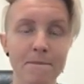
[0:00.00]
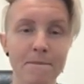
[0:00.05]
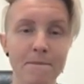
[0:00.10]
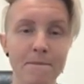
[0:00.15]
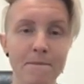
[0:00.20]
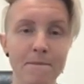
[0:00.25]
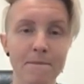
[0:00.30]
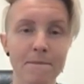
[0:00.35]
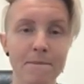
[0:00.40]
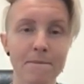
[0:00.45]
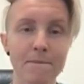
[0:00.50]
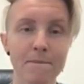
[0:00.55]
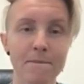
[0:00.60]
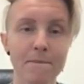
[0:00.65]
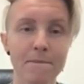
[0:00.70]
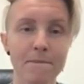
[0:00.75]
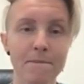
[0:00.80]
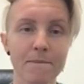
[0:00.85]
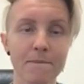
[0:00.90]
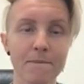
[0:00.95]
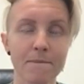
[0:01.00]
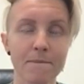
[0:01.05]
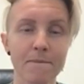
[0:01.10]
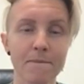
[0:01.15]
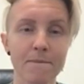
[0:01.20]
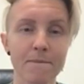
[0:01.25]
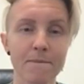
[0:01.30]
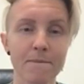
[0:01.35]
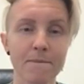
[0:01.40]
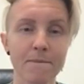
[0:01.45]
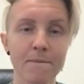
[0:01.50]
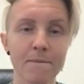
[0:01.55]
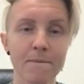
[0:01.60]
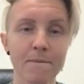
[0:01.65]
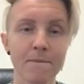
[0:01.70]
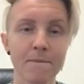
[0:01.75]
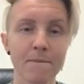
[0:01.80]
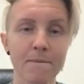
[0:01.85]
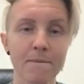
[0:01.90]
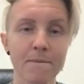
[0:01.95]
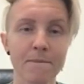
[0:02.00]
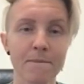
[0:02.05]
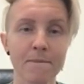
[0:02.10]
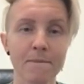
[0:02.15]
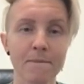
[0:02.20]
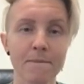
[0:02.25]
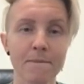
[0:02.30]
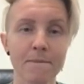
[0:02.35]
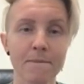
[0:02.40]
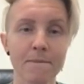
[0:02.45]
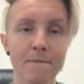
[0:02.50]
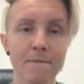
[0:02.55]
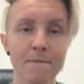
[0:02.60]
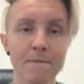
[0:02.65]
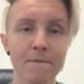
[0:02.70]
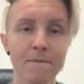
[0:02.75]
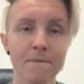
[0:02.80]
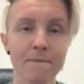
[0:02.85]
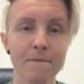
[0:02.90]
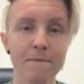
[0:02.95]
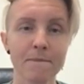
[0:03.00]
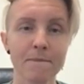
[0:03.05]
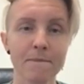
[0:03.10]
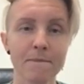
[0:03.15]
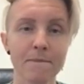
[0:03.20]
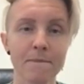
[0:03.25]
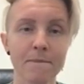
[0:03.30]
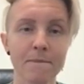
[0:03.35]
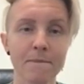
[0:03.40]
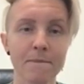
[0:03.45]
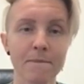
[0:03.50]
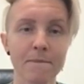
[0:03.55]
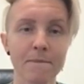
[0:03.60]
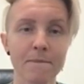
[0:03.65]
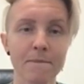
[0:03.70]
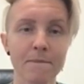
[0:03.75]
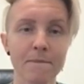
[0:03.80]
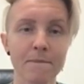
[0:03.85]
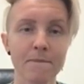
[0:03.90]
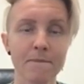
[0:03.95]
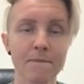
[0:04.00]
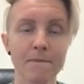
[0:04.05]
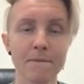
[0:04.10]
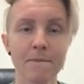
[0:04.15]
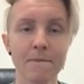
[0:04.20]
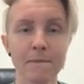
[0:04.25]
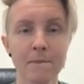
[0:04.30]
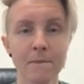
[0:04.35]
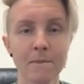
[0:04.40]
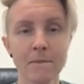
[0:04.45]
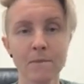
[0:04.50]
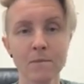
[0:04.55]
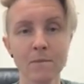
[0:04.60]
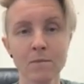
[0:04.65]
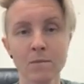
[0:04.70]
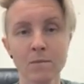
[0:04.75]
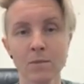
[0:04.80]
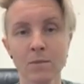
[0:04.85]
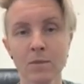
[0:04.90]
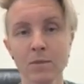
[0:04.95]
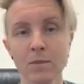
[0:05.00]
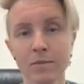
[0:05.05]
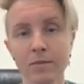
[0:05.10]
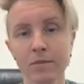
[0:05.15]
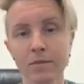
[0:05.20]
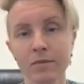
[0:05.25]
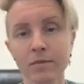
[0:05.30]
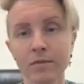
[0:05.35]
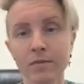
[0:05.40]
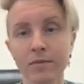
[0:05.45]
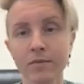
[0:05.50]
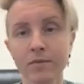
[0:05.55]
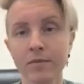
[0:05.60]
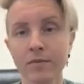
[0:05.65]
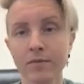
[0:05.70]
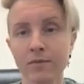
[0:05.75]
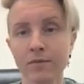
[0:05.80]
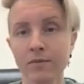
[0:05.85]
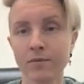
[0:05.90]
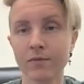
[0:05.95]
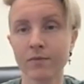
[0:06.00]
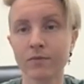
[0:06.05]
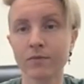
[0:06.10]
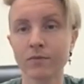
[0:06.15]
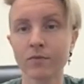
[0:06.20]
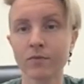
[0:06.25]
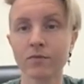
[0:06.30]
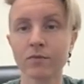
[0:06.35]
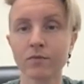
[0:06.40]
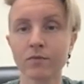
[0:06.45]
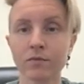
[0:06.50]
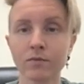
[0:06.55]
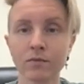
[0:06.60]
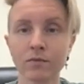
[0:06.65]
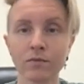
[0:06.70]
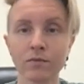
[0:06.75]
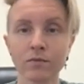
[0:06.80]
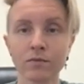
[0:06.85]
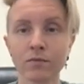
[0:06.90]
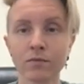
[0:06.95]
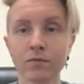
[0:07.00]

(silent)